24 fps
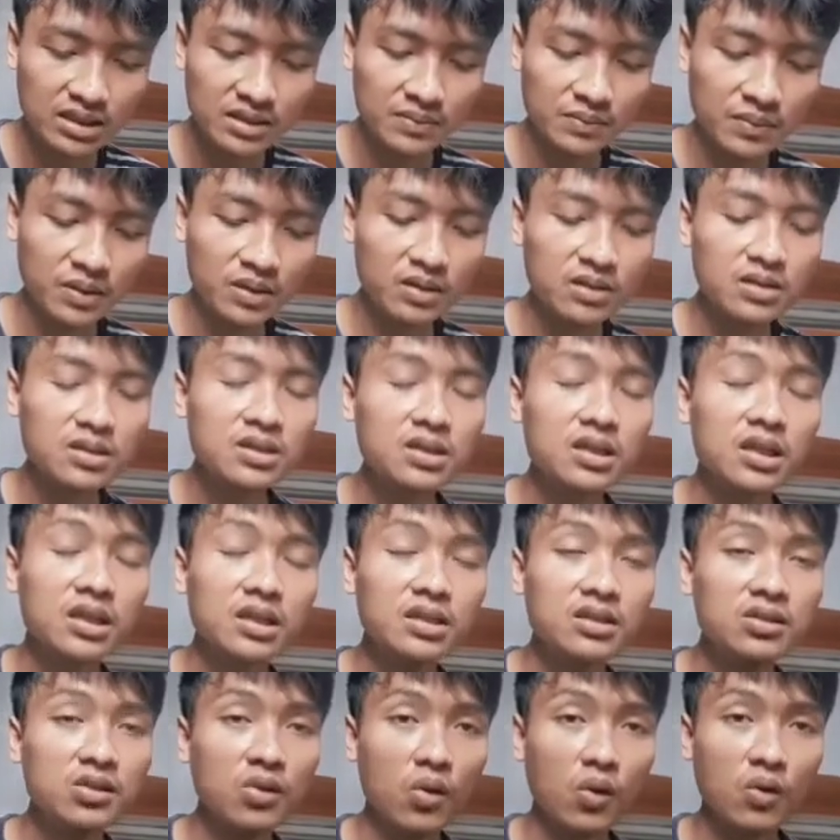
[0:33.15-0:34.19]
because
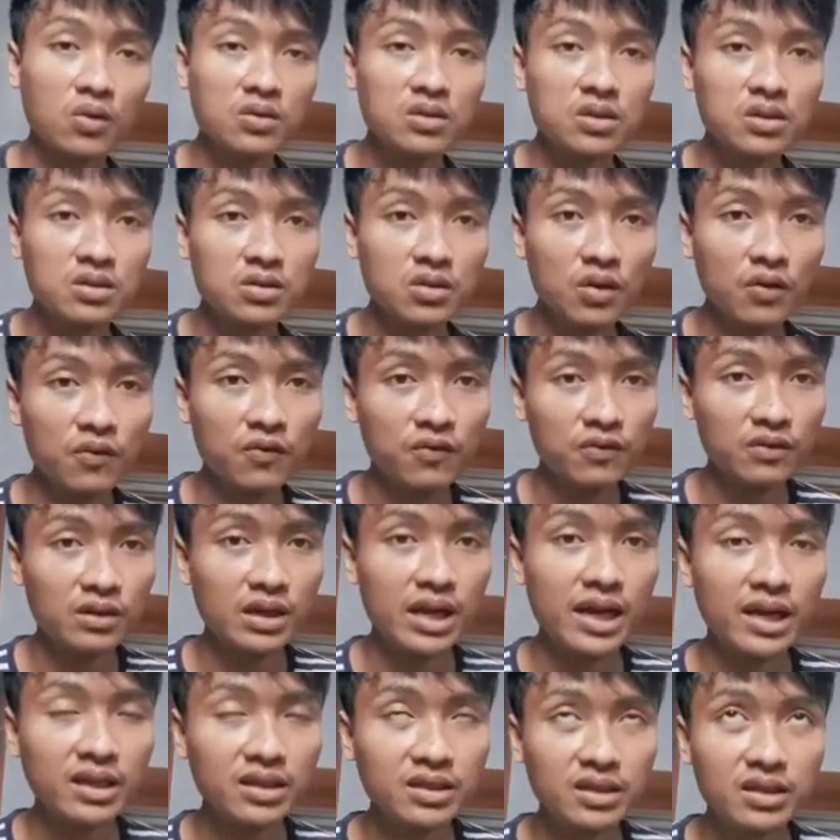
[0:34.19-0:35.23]
it consists of
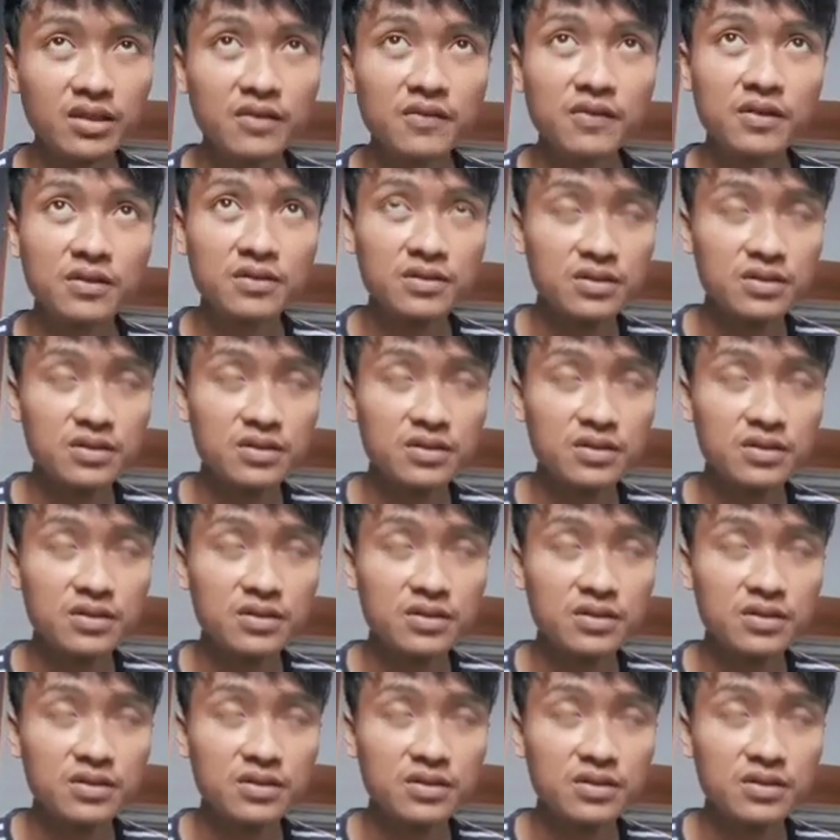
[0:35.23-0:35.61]
9 different